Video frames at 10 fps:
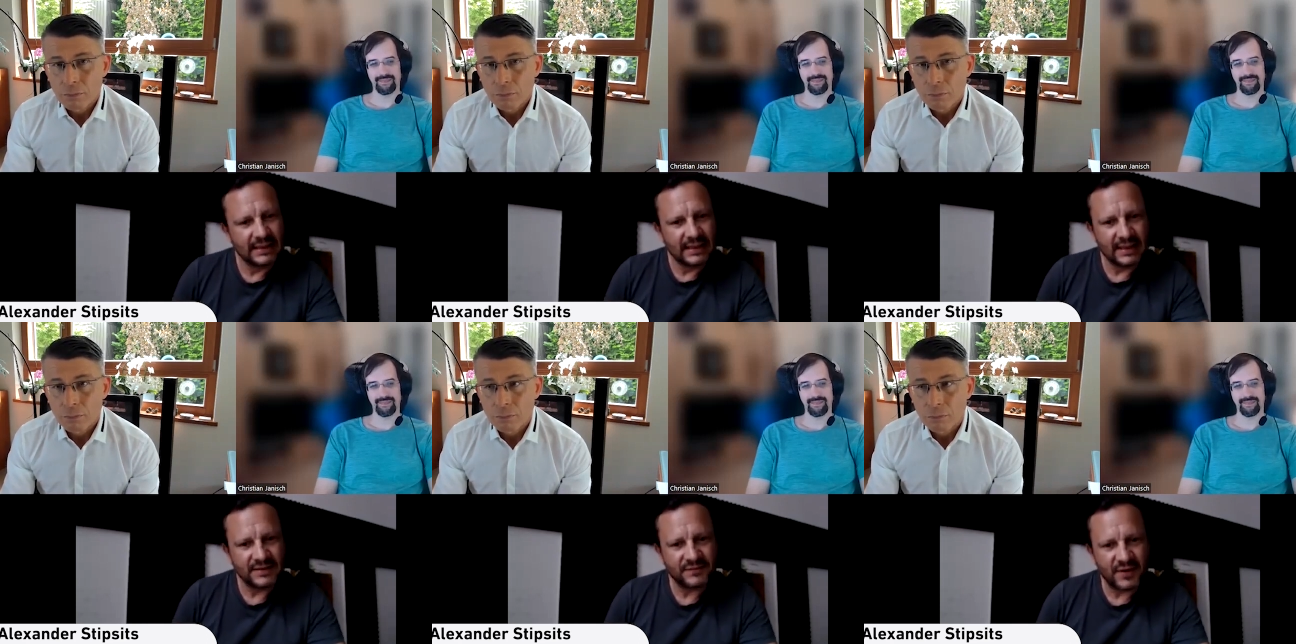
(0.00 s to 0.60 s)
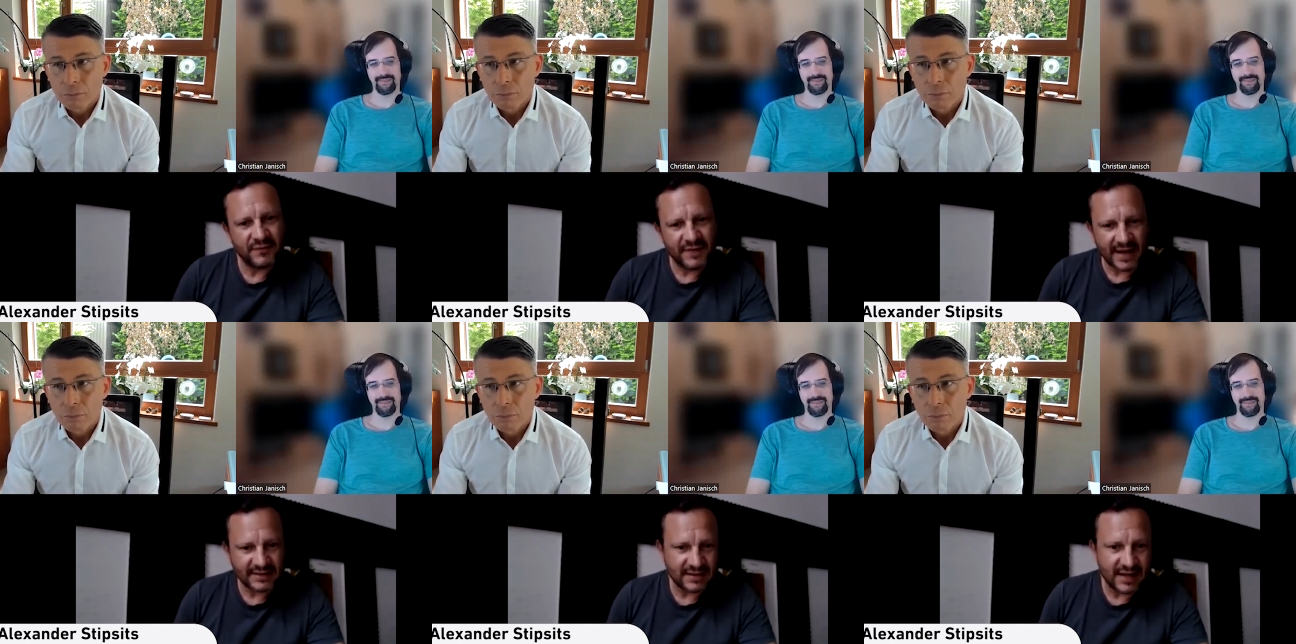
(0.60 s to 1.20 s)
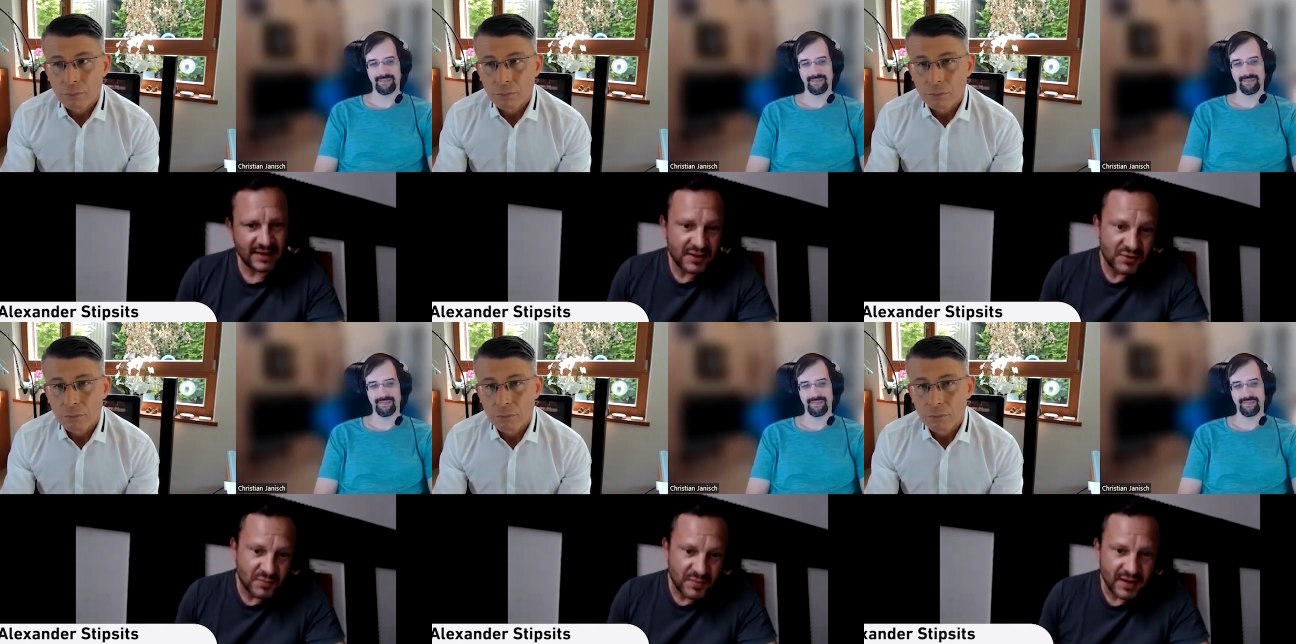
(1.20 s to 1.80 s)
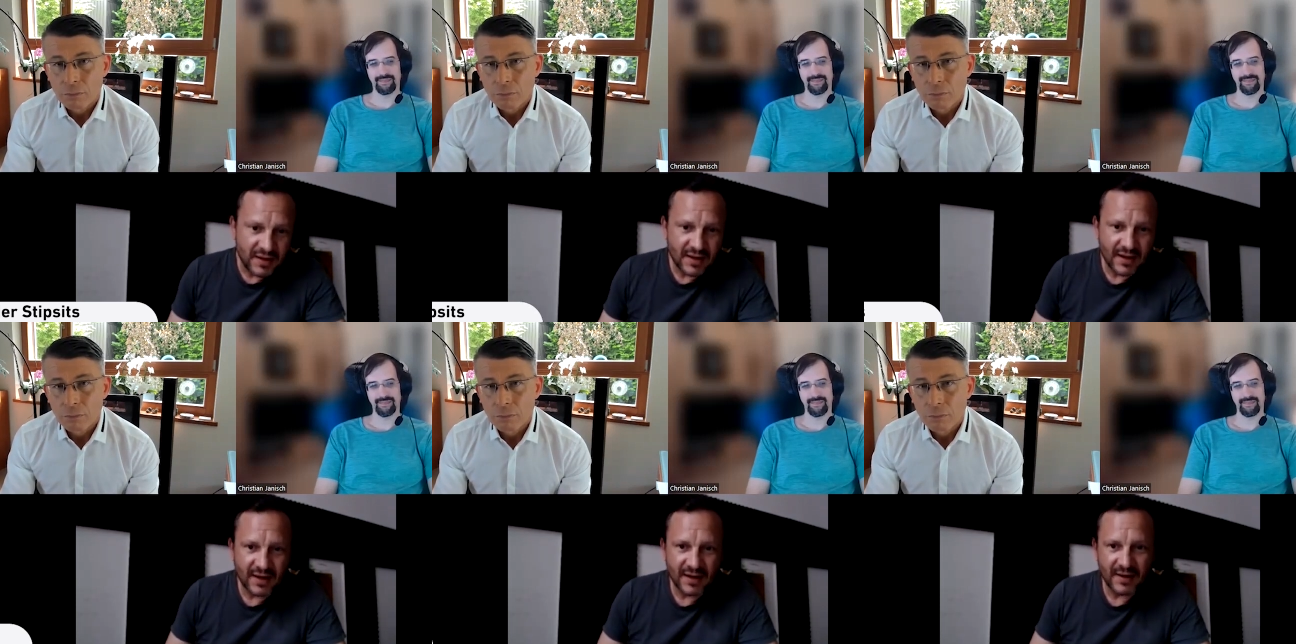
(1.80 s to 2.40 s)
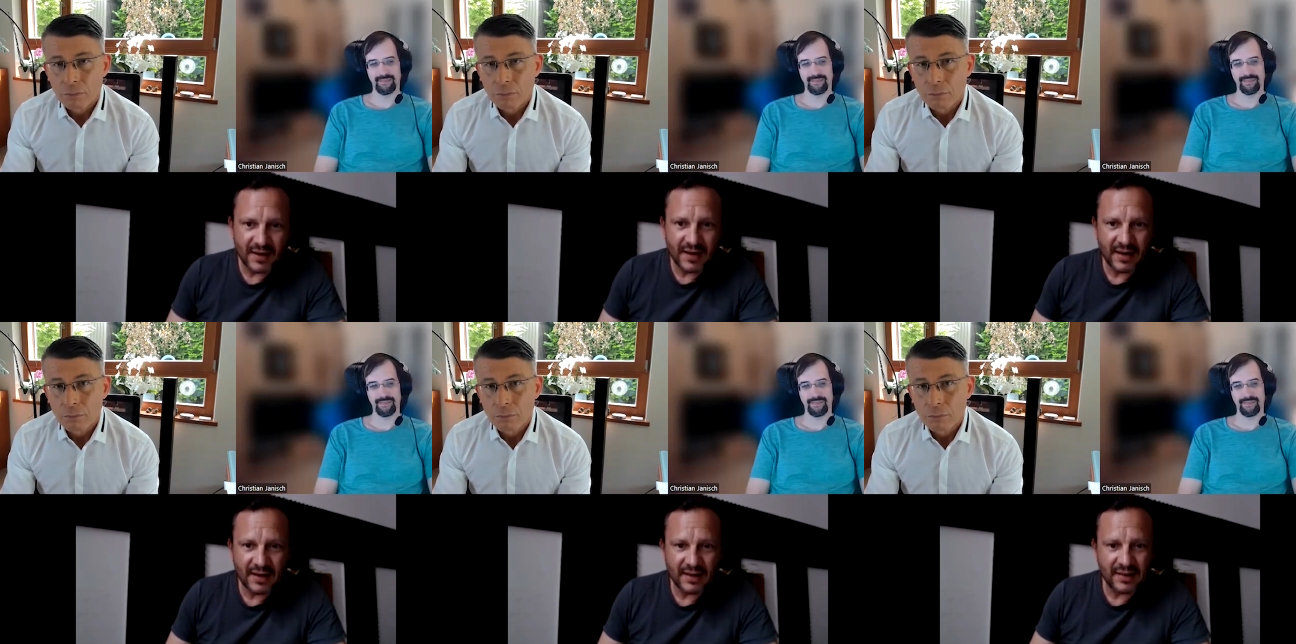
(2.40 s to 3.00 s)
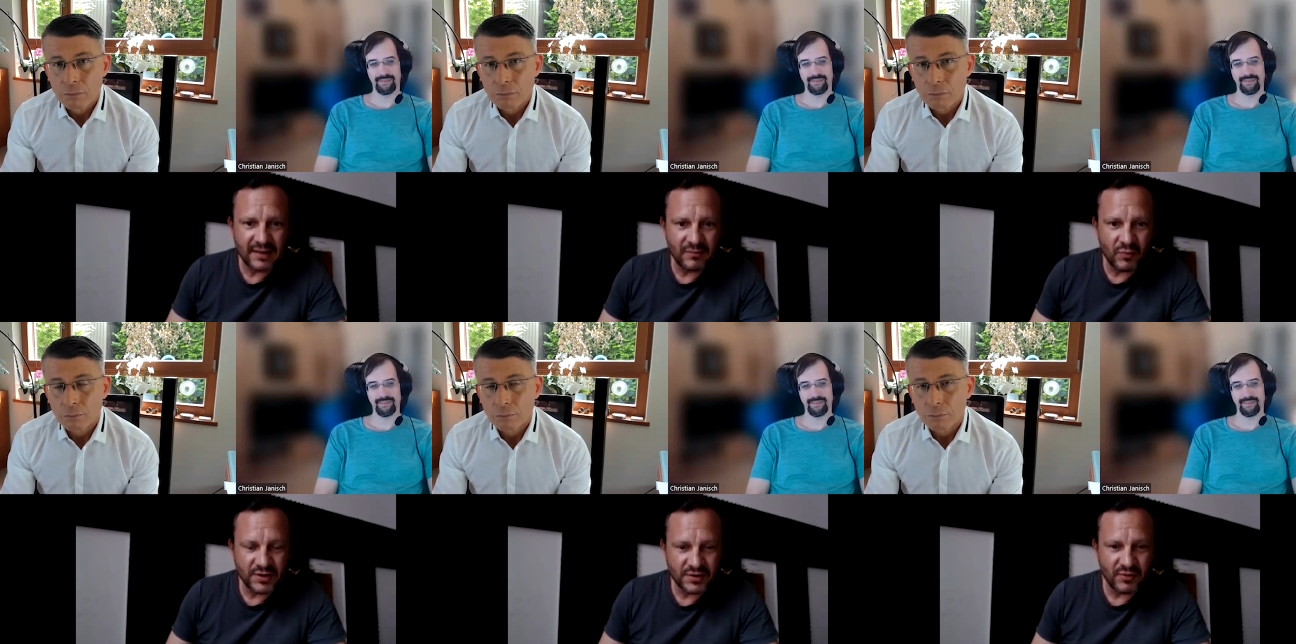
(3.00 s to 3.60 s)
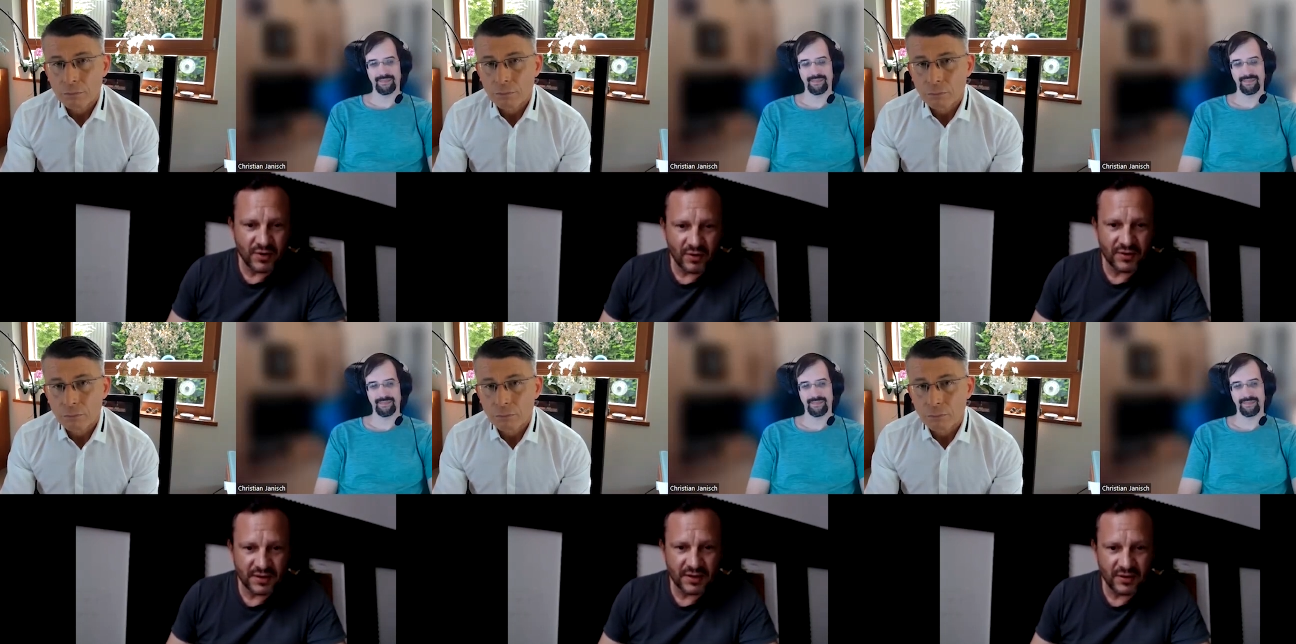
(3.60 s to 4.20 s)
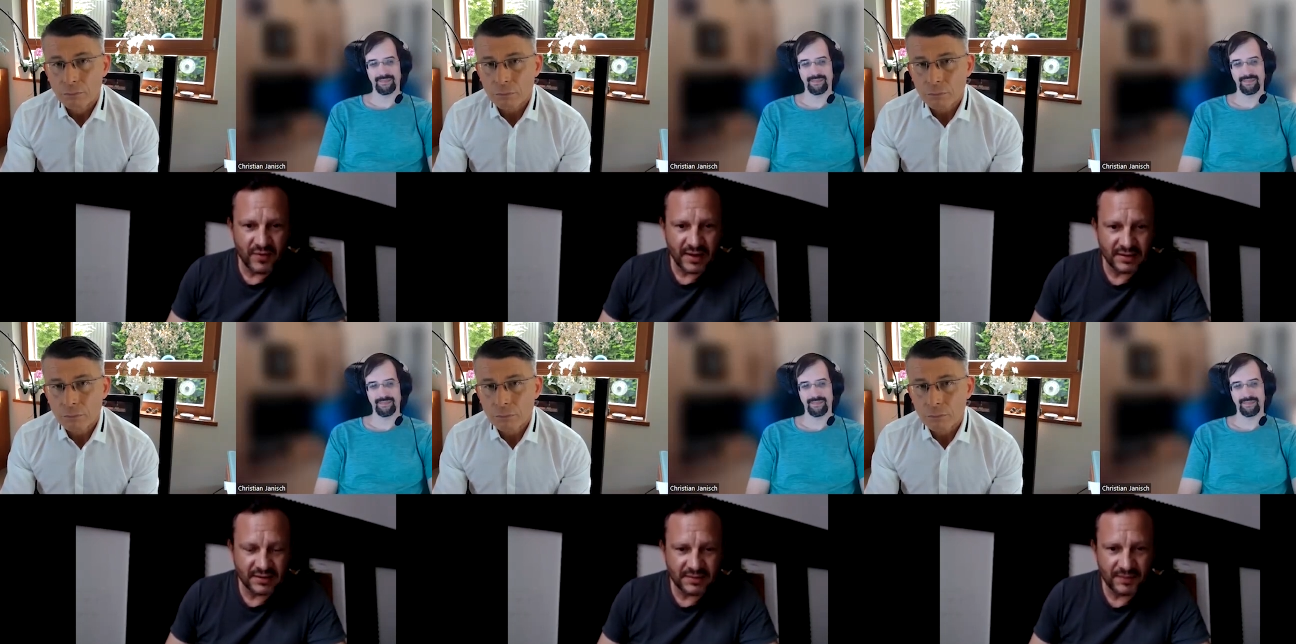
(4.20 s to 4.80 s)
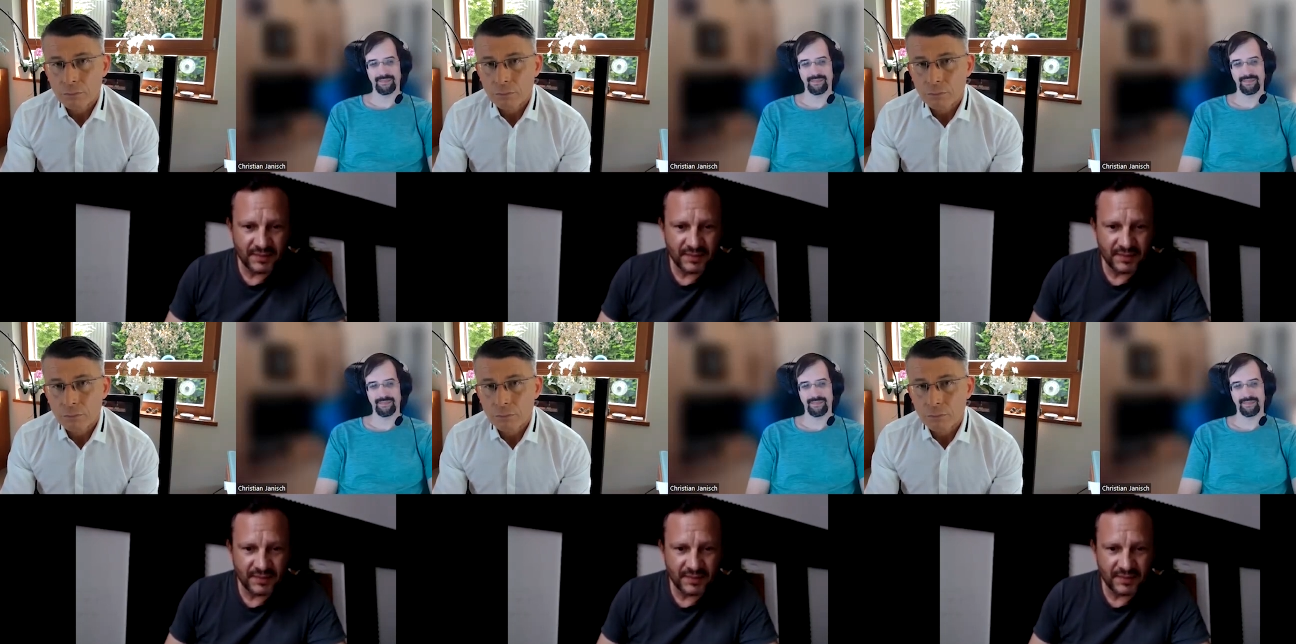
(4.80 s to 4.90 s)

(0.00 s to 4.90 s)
Speaker 1: This is very fascinating to me. Uh, uh, what is going on in the U.S.